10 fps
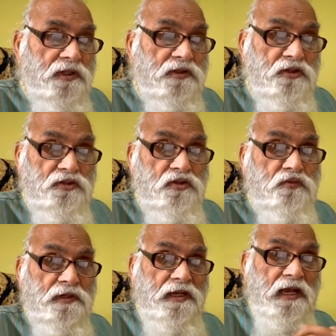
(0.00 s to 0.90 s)
This is
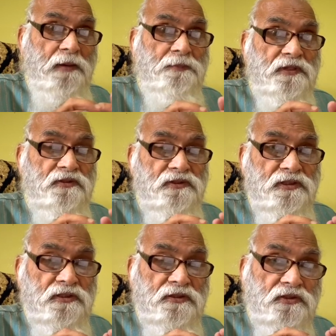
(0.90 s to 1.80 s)
what happens
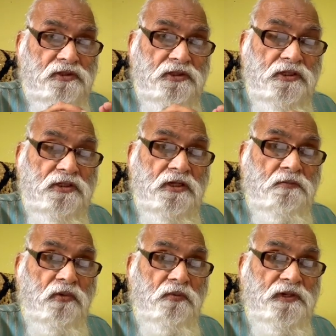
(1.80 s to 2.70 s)
in certain
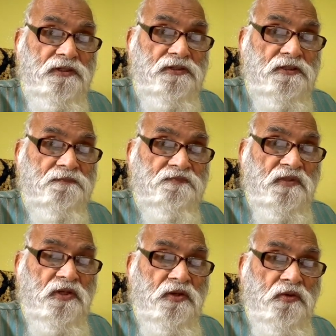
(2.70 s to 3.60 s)
moments.
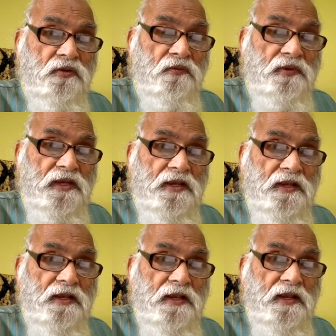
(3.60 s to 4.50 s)

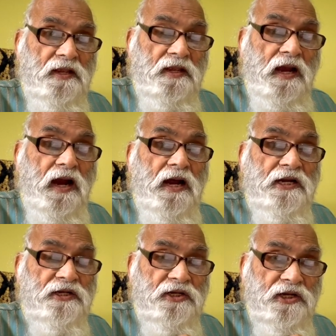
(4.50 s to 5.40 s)
We
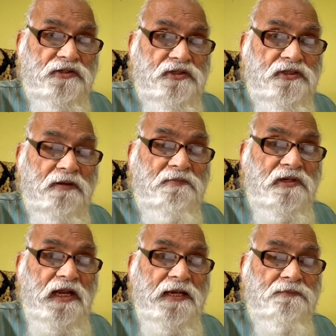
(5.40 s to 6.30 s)
are touched
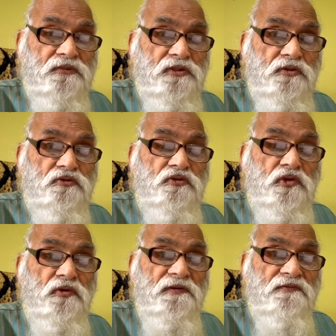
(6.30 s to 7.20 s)
sometimes the
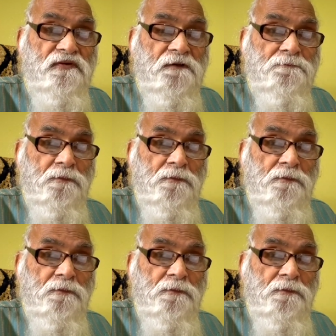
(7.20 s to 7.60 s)
swift